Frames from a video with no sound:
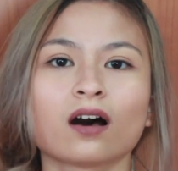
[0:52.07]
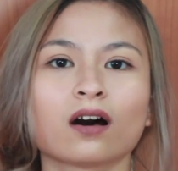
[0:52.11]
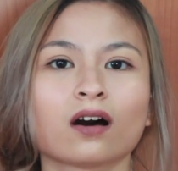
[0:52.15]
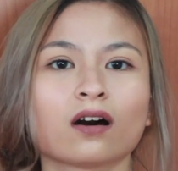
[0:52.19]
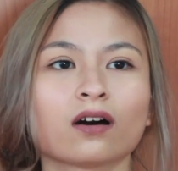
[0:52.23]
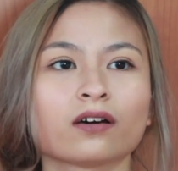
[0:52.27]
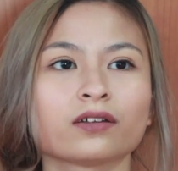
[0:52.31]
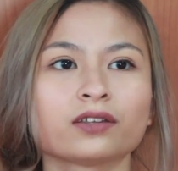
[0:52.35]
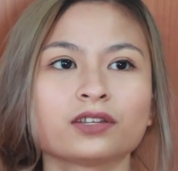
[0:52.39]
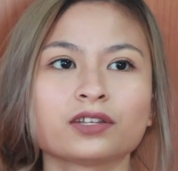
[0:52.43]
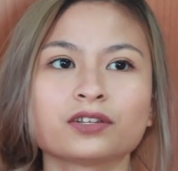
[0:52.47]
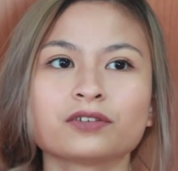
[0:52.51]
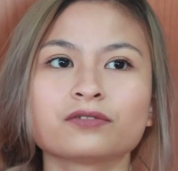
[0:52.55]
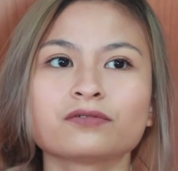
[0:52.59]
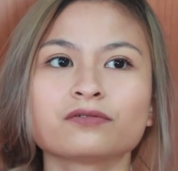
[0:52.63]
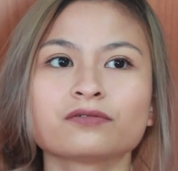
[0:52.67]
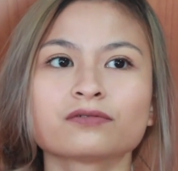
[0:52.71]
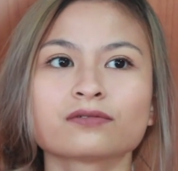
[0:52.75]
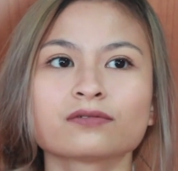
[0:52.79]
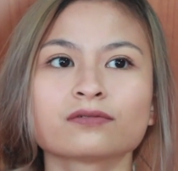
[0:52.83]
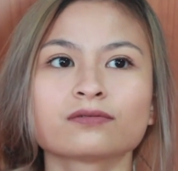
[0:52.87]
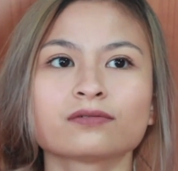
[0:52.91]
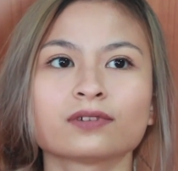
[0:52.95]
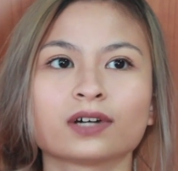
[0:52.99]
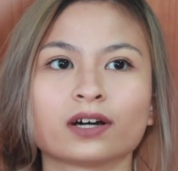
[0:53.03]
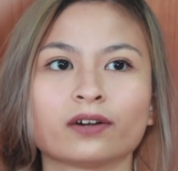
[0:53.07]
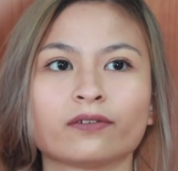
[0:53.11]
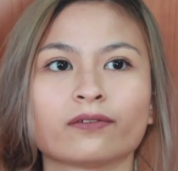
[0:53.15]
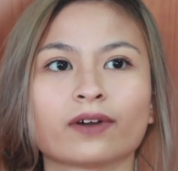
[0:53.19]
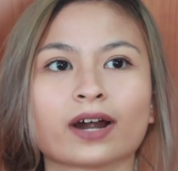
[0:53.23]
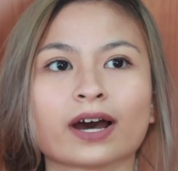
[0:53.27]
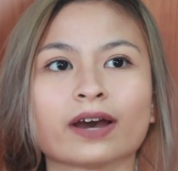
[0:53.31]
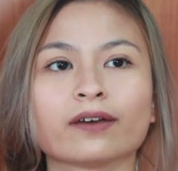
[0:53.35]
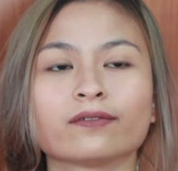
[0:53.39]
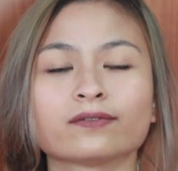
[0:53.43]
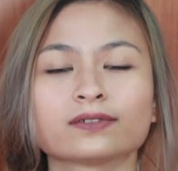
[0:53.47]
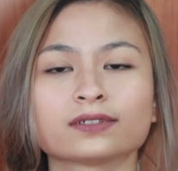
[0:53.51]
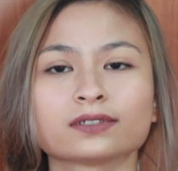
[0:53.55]
or new
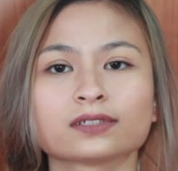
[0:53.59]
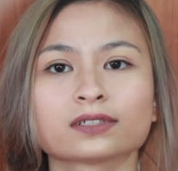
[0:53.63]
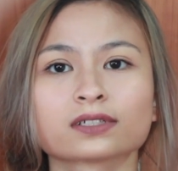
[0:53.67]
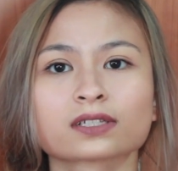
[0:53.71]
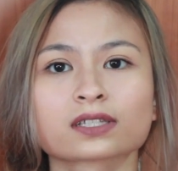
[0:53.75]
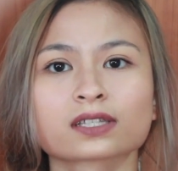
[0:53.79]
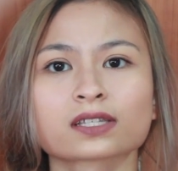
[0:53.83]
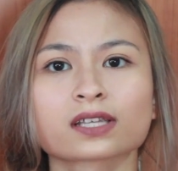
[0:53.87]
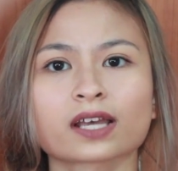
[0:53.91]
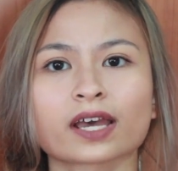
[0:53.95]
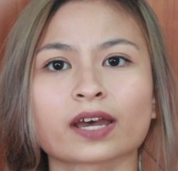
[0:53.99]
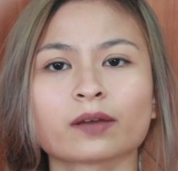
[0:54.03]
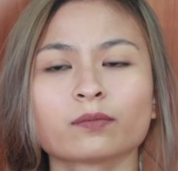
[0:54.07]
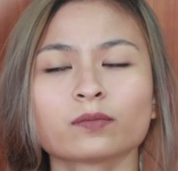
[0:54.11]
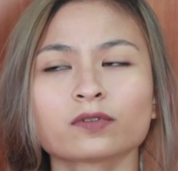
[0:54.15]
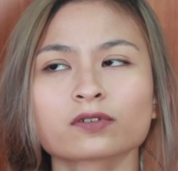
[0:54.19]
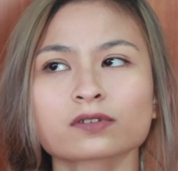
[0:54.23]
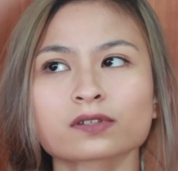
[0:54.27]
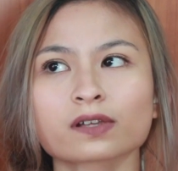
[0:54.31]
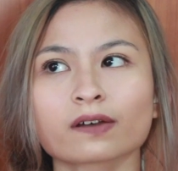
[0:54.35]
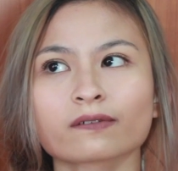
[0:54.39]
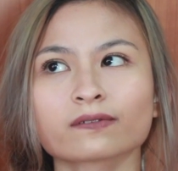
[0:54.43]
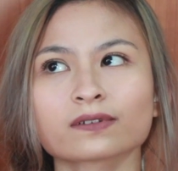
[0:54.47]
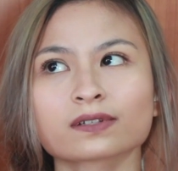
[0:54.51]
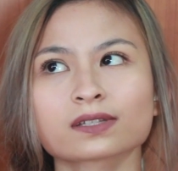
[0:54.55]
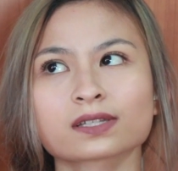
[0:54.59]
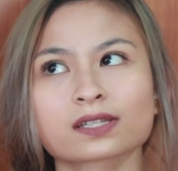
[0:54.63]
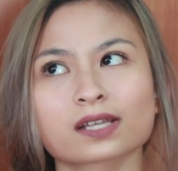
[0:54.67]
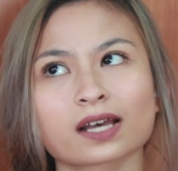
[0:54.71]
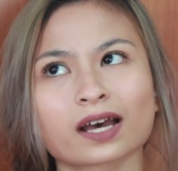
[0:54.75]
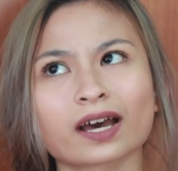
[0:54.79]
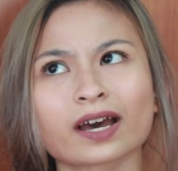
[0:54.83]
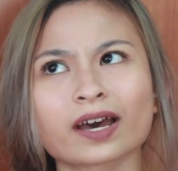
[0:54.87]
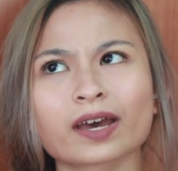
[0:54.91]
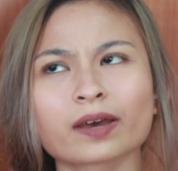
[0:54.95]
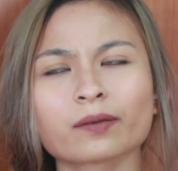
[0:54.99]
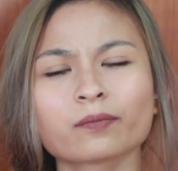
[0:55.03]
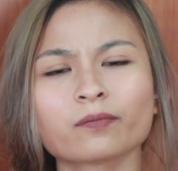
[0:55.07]
arrivals, and most of the
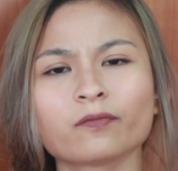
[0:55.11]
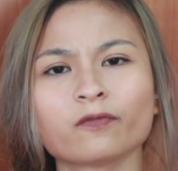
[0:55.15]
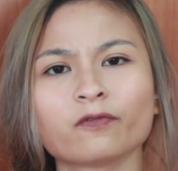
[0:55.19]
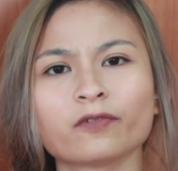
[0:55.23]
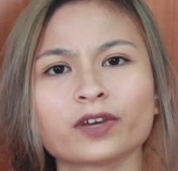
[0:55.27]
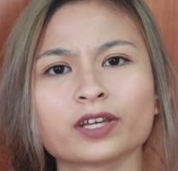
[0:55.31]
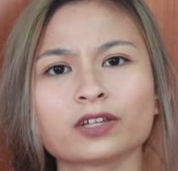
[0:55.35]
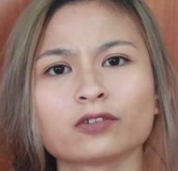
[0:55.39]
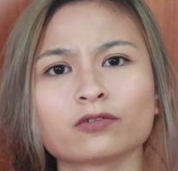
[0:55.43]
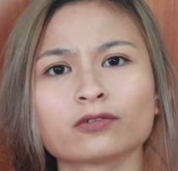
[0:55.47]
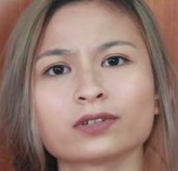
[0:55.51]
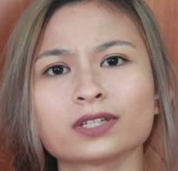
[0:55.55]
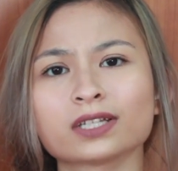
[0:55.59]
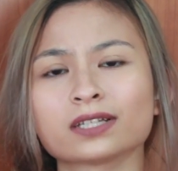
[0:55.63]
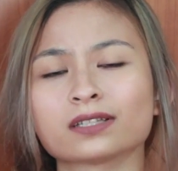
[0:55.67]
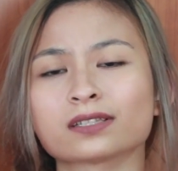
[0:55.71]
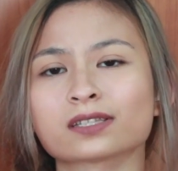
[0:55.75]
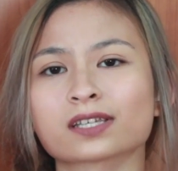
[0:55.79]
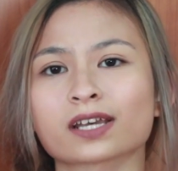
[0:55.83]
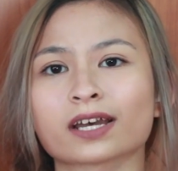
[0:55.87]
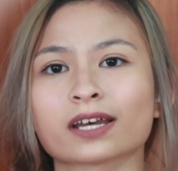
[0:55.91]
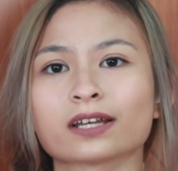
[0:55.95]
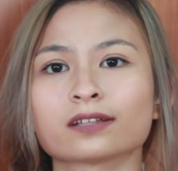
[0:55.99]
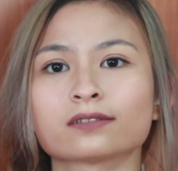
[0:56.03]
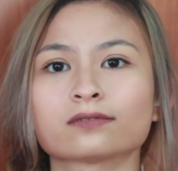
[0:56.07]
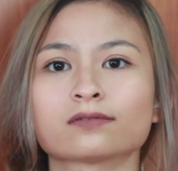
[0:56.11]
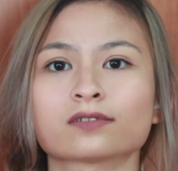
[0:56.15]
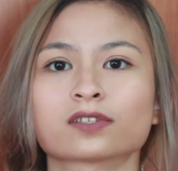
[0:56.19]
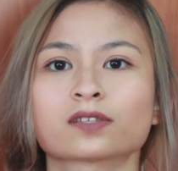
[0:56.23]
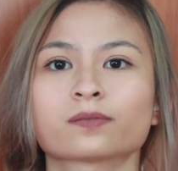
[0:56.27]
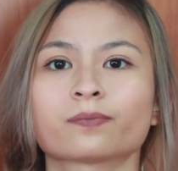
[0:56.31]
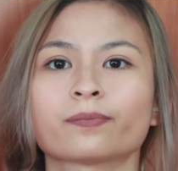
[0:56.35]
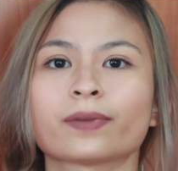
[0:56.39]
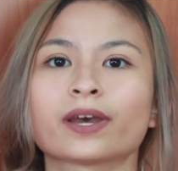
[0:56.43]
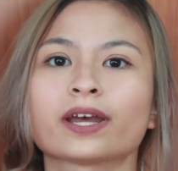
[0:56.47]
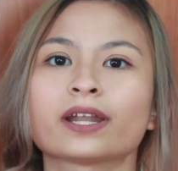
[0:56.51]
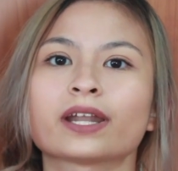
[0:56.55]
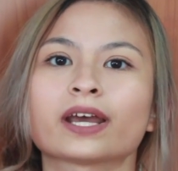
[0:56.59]
time we don't intend to
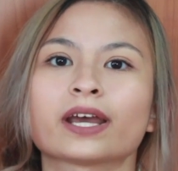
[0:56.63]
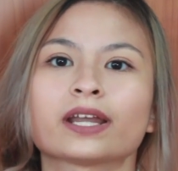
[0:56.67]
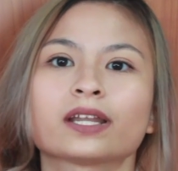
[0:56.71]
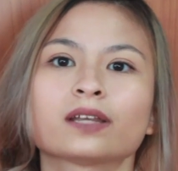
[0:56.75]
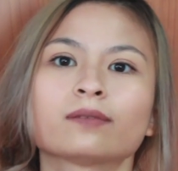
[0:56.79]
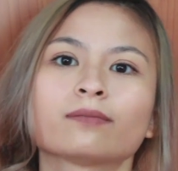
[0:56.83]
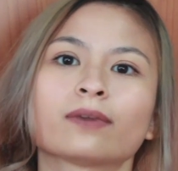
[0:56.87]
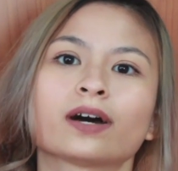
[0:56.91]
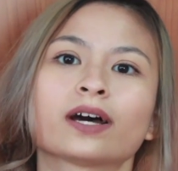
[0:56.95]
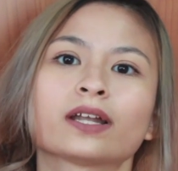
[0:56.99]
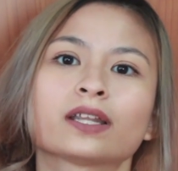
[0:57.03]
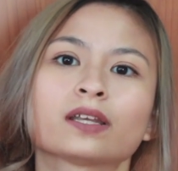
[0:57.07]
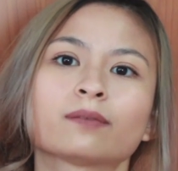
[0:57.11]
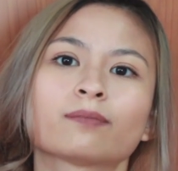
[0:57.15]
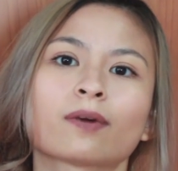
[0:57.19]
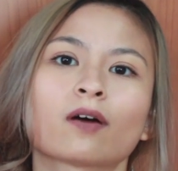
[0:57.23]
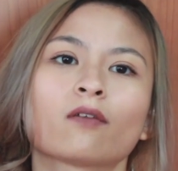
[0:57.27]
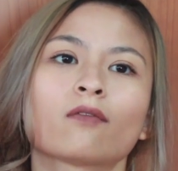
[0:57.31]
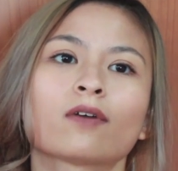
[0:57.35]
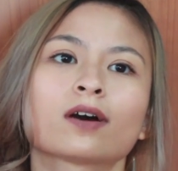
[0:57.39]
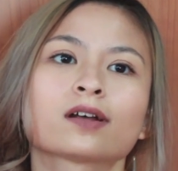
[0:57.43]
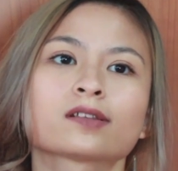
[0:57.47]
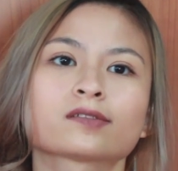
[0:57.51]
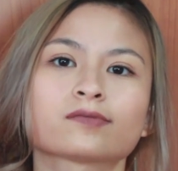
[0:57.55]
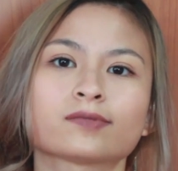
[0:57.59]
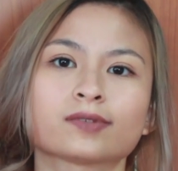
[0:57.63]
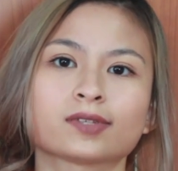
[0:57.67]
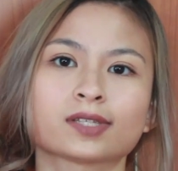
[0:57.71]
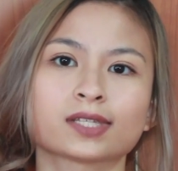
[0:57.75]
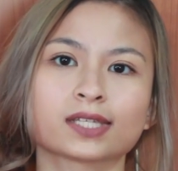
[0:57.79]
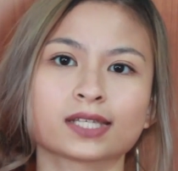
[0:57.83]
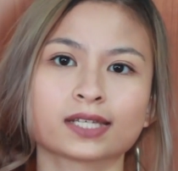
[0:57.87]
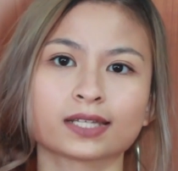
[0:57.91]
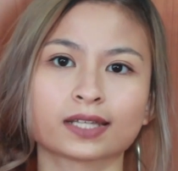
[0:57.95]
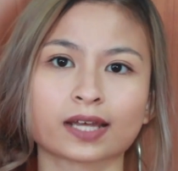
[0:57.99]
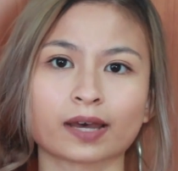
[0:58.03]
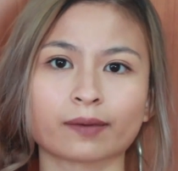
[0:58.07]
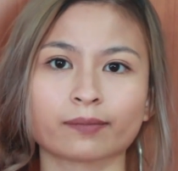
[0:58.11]
spend any money, but once we
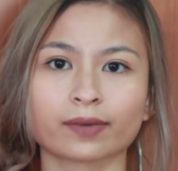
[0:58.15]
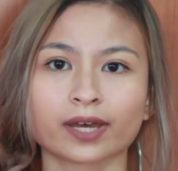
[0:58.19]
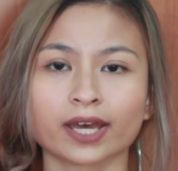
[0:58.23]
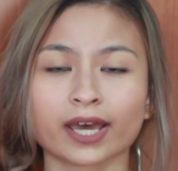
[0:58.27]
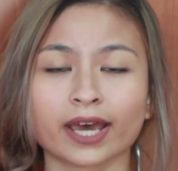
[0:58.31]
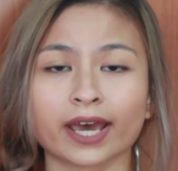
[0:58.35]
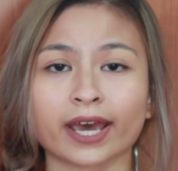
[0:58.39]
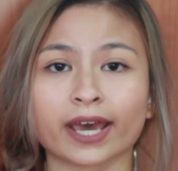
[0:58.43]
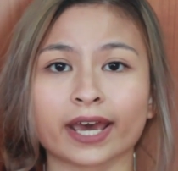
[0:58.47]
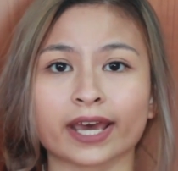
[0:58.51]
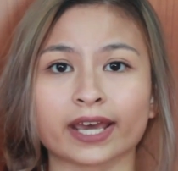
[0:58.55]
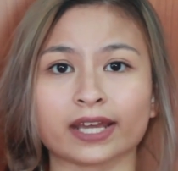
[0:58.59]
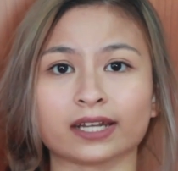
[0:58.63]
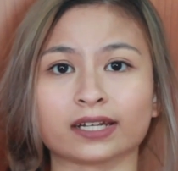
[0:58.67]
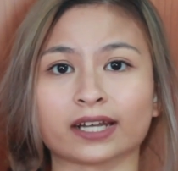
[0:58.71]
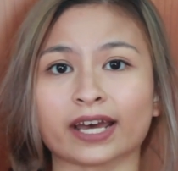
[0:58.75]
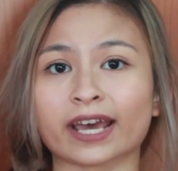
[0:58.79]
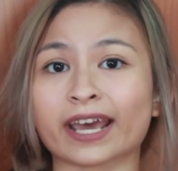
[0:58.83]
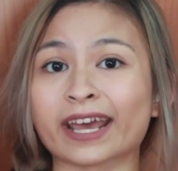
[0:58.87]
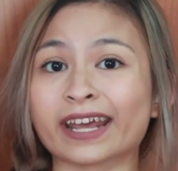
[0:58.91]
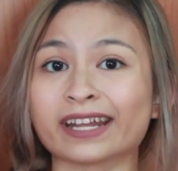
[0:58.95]
see them in the